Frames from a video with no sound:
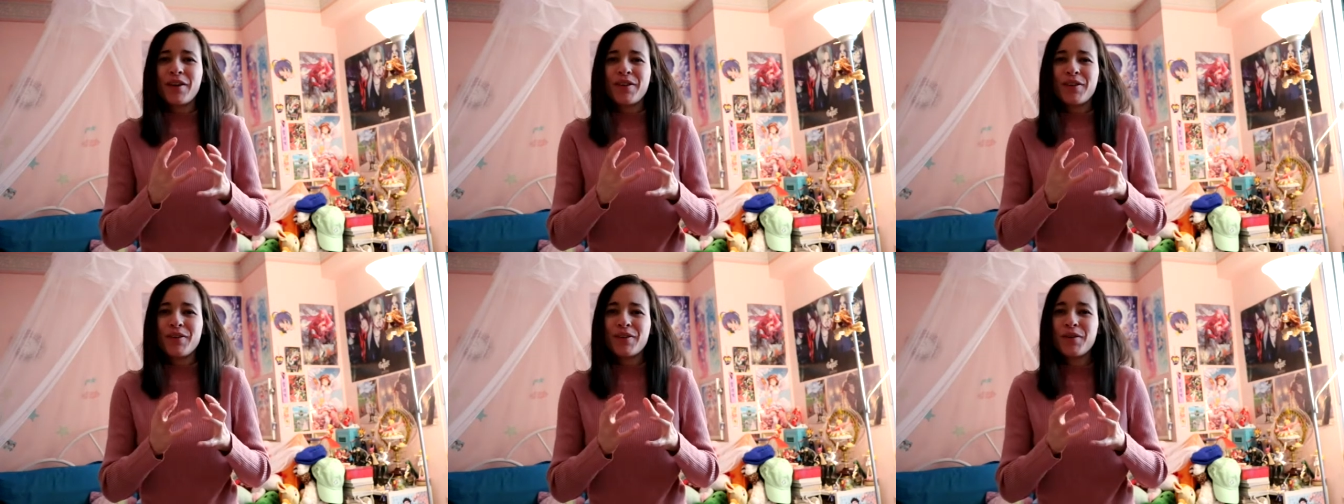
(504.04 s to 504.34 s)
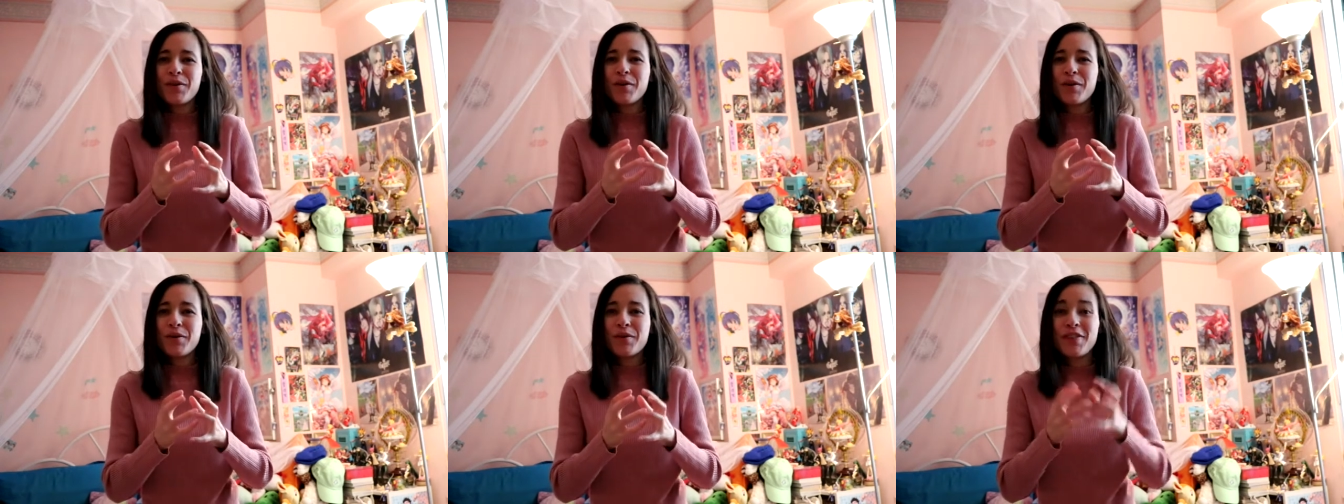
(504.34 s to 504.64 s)

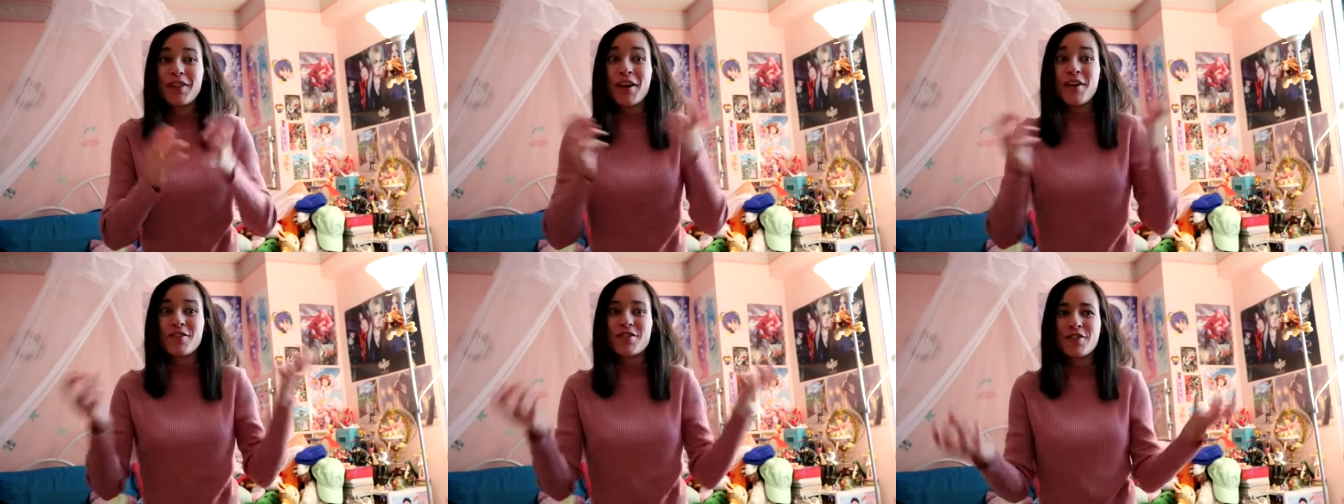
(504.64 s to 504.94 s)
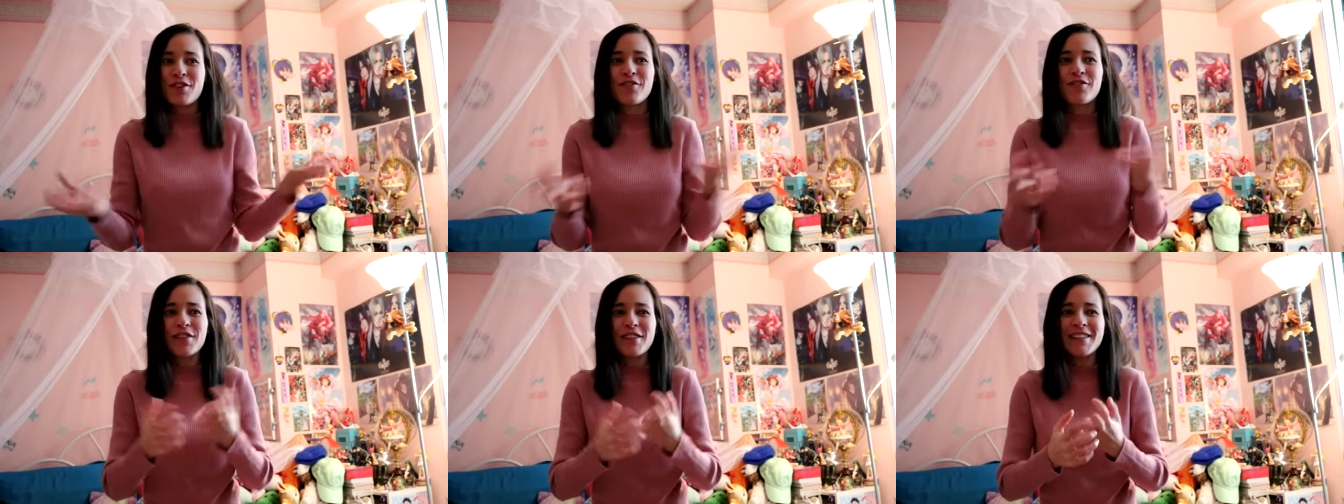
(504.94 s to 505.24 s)
through their
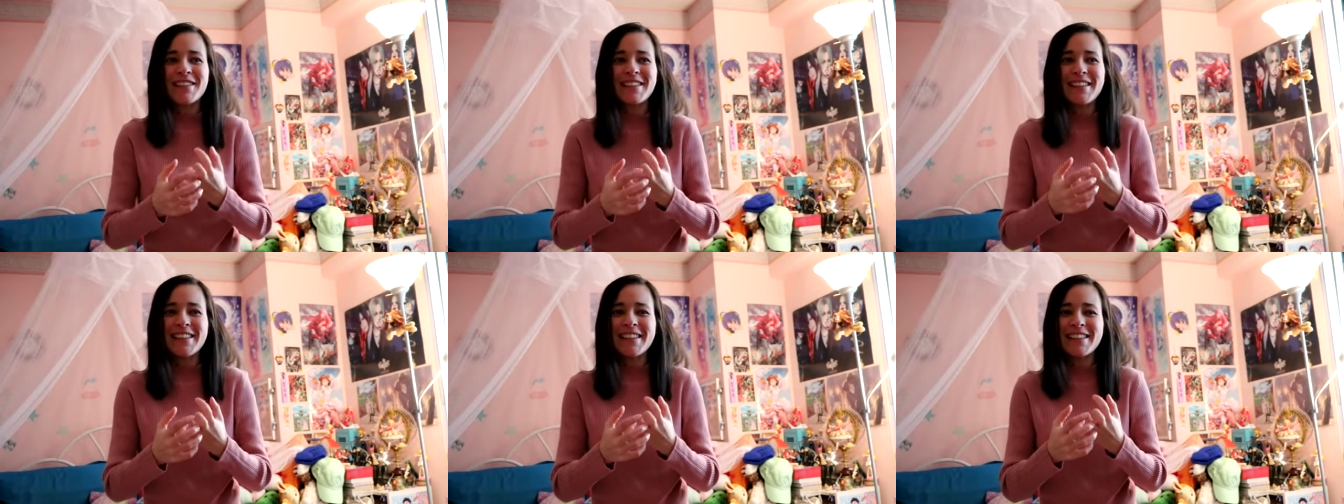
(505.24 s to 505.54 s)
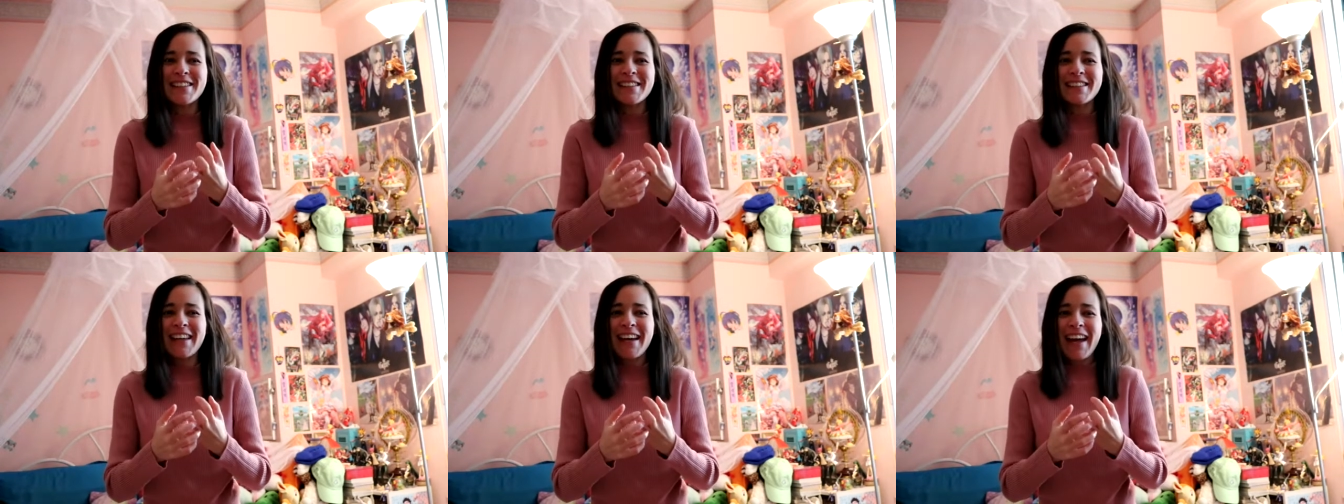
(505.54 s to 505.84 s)

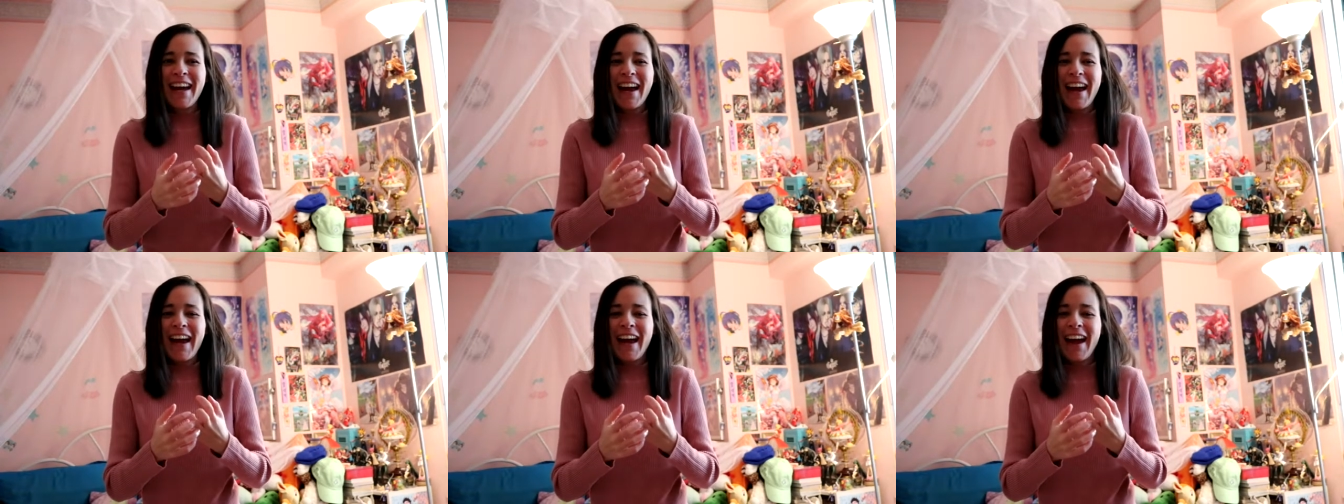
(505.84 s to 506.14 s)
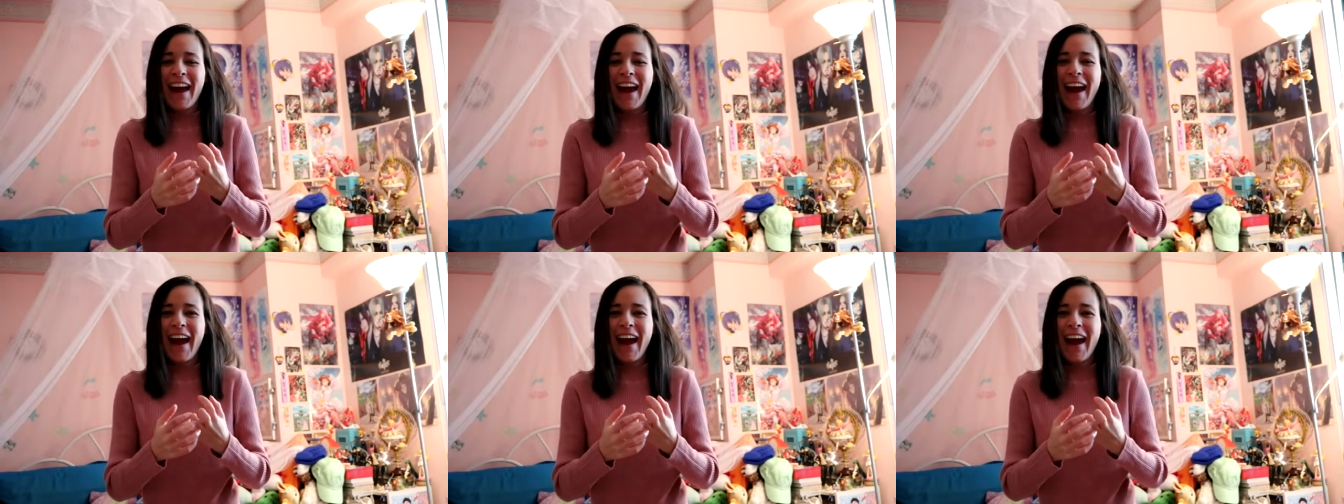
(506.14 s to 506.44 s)
differences,
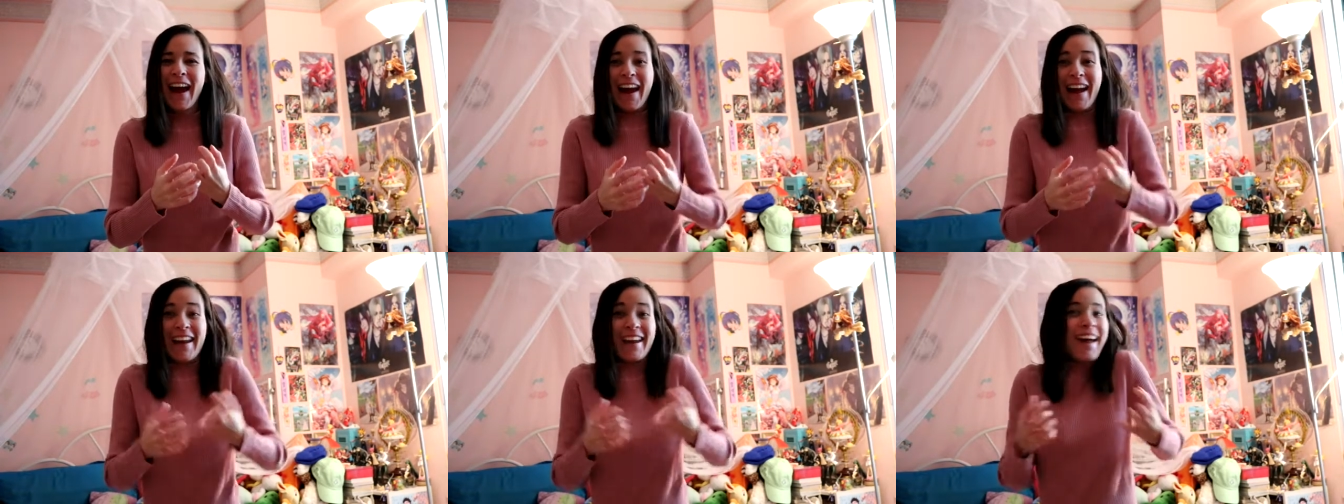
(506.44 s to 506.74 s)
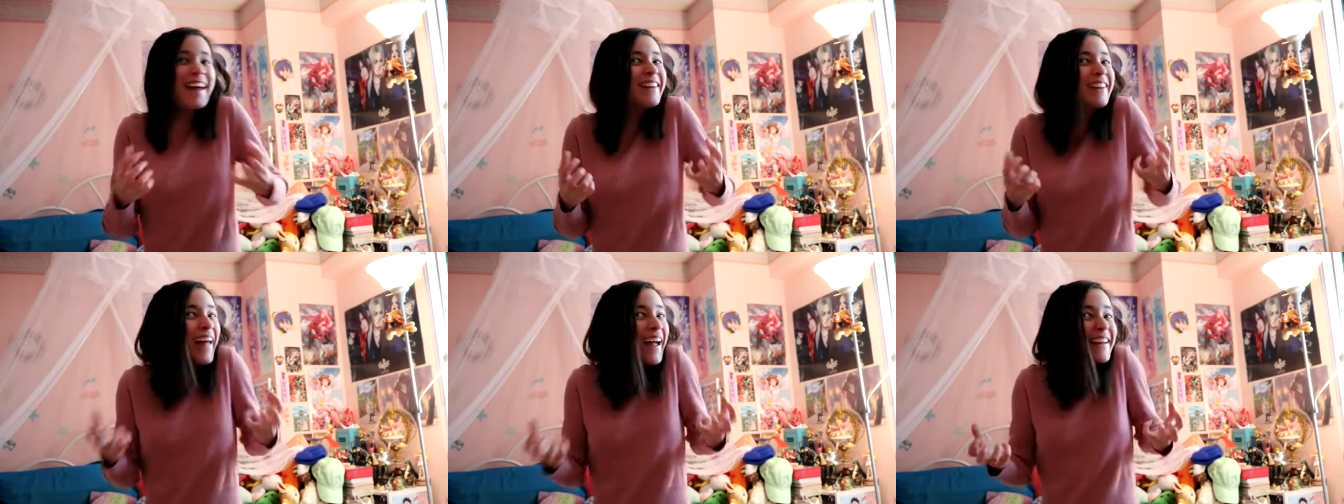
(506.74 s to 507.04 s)
and
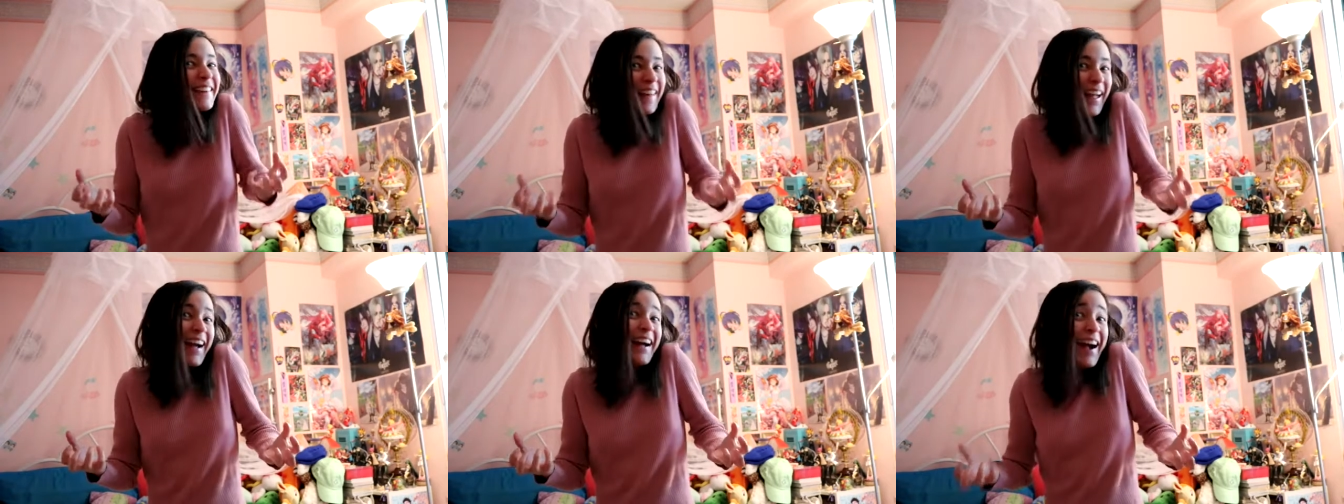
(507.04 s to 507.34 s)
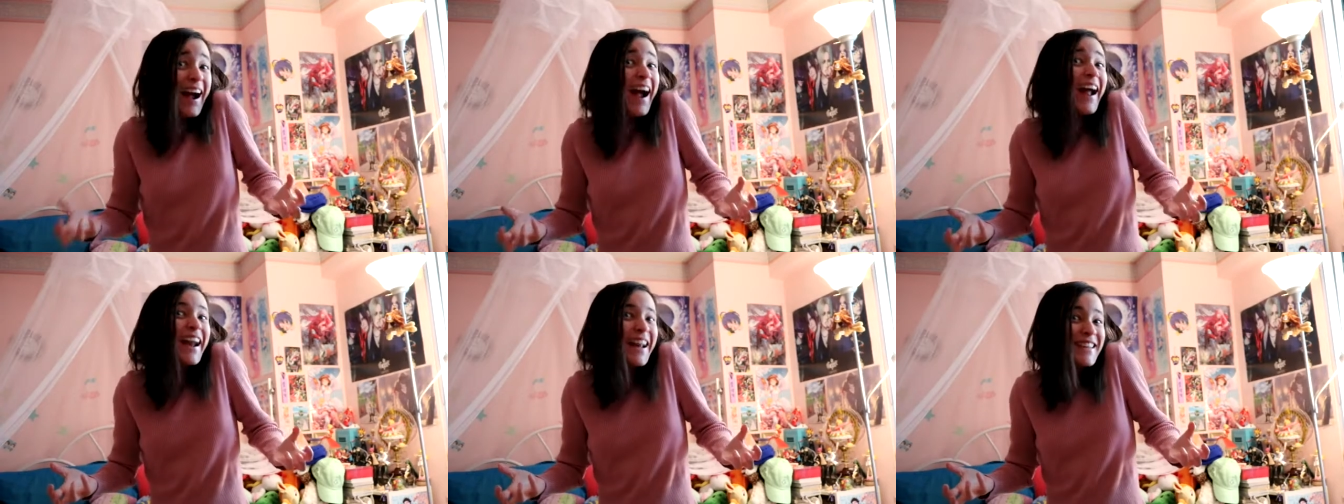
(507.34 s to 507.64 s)
I like that
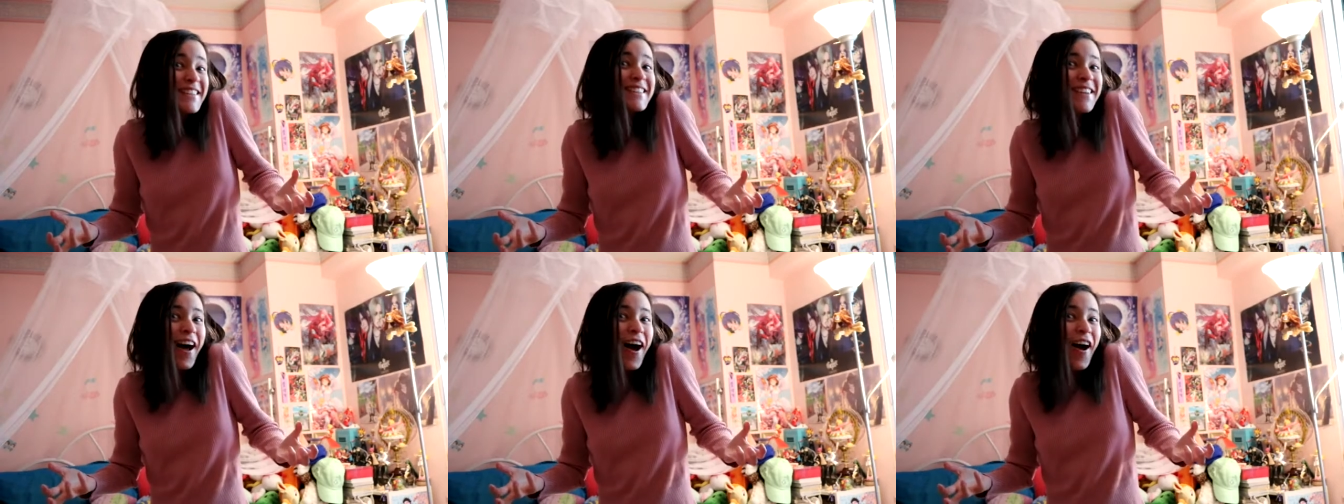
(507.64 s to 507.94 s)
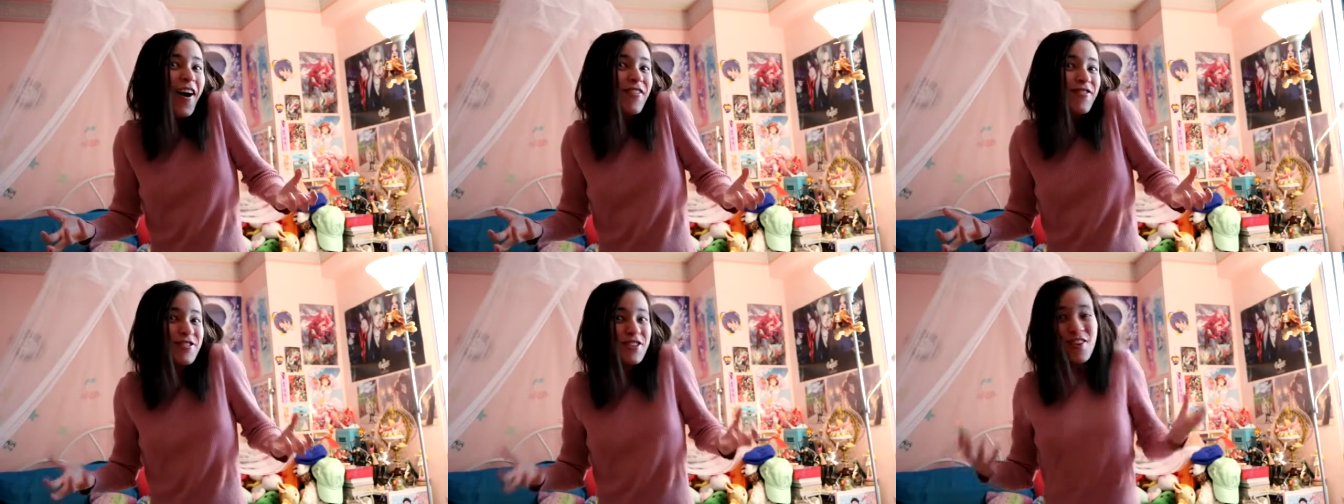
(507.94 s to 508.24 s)
kind of stuff.